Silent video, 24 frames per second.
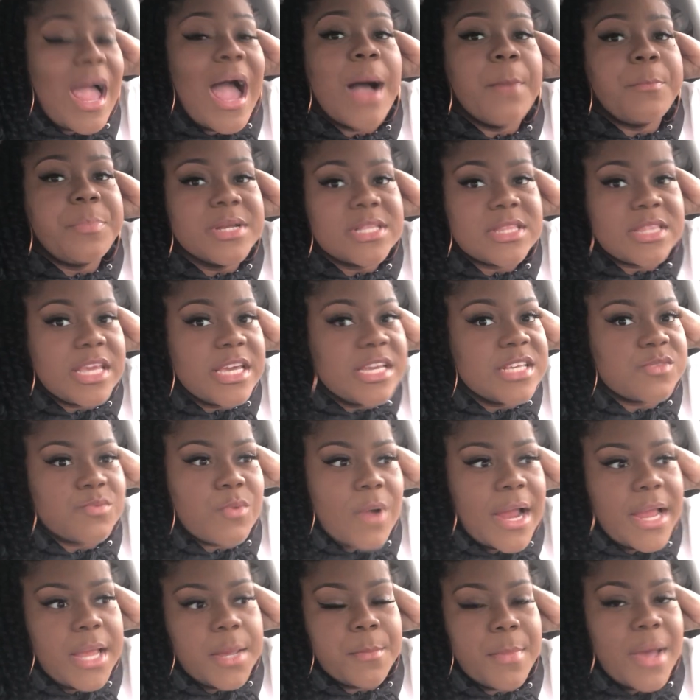I put these
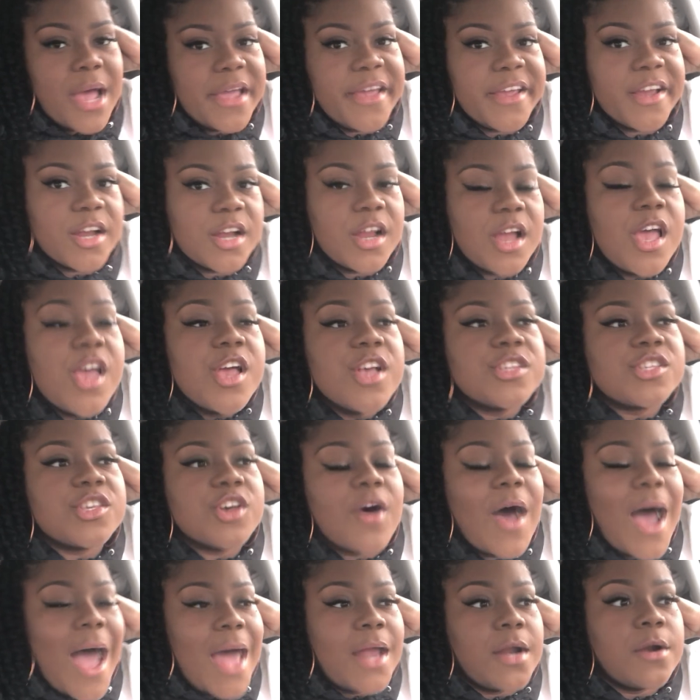right in my hair.
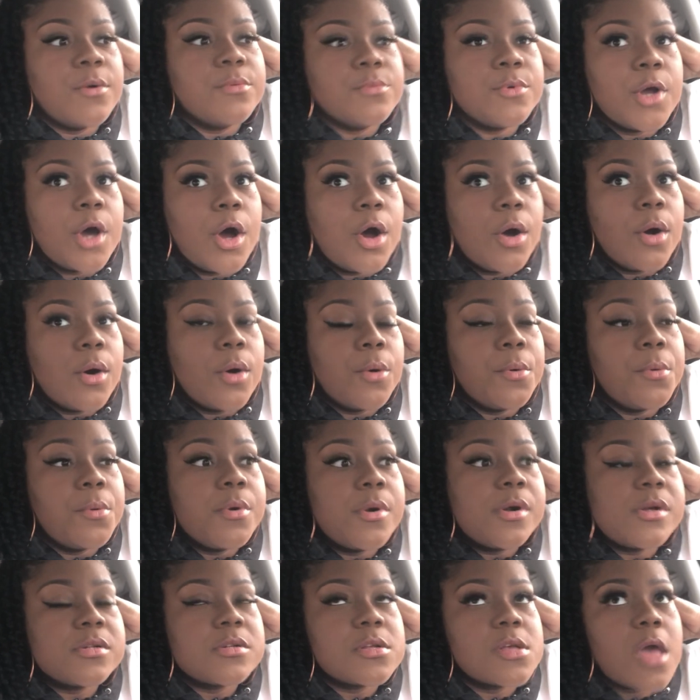So I don't
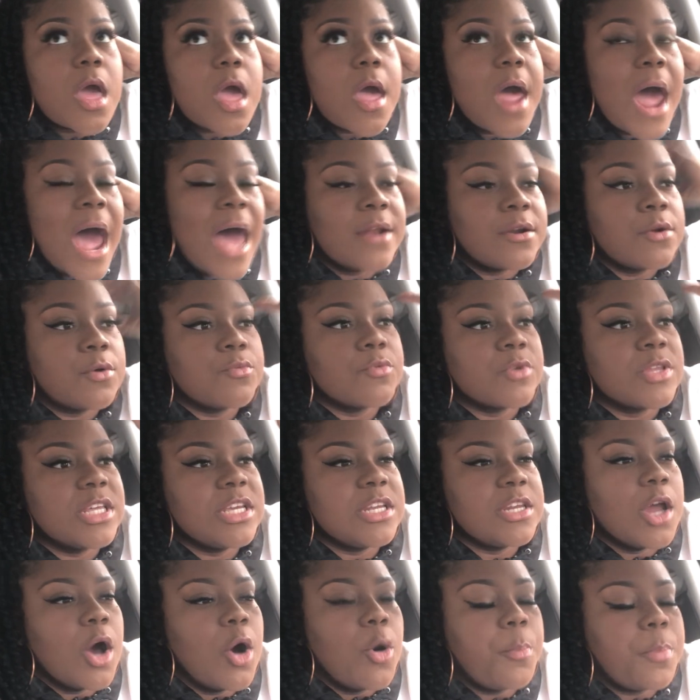
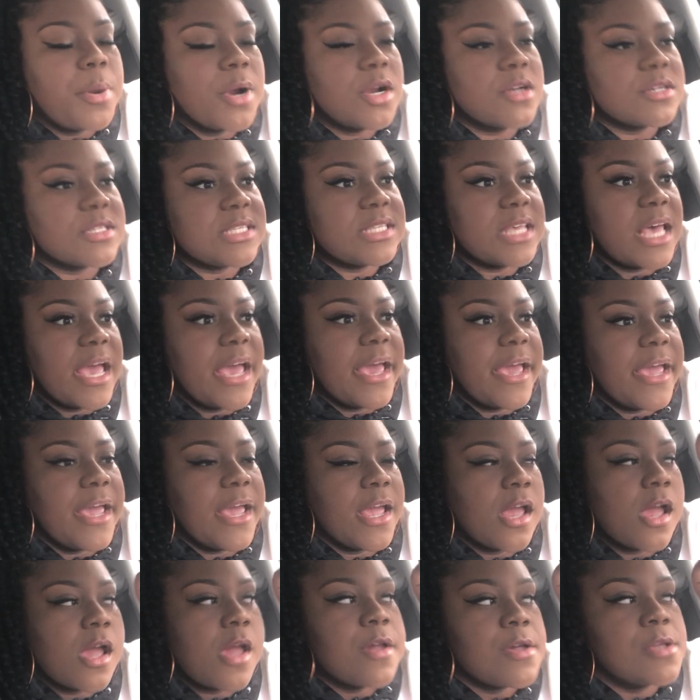really know per
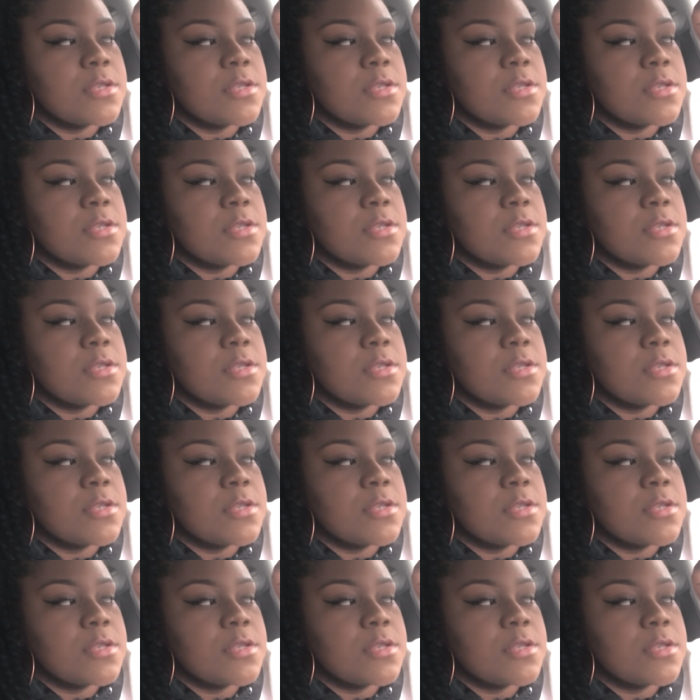se